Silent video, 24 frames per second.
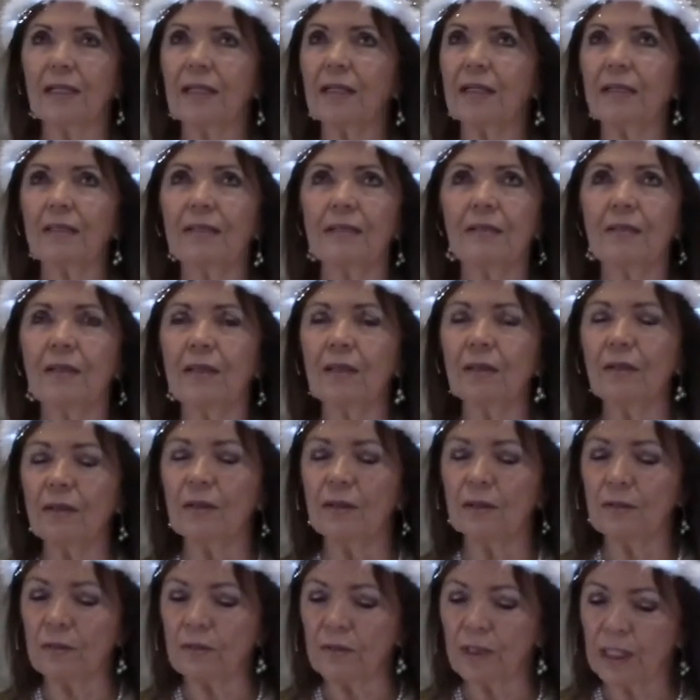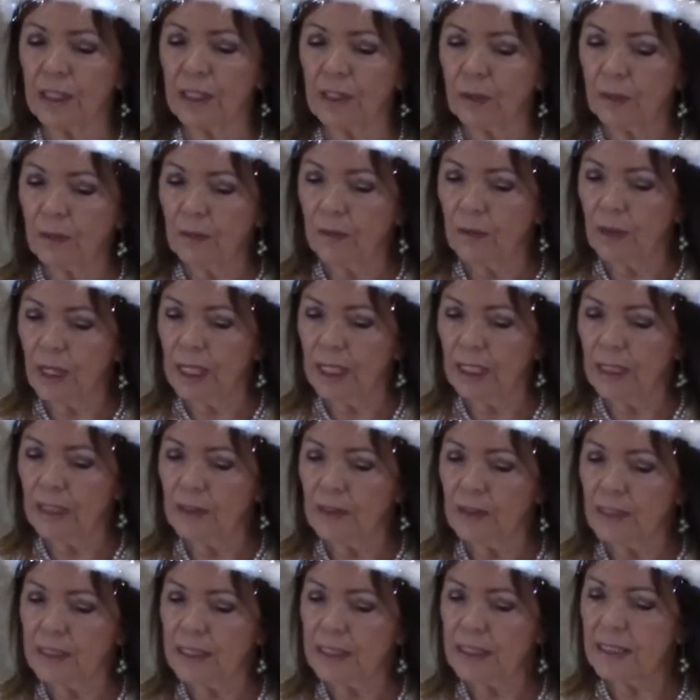unknown
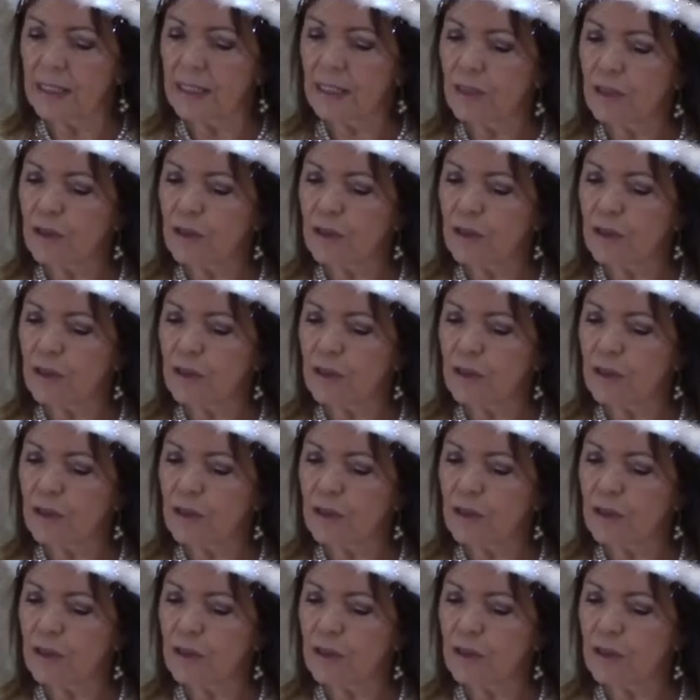requires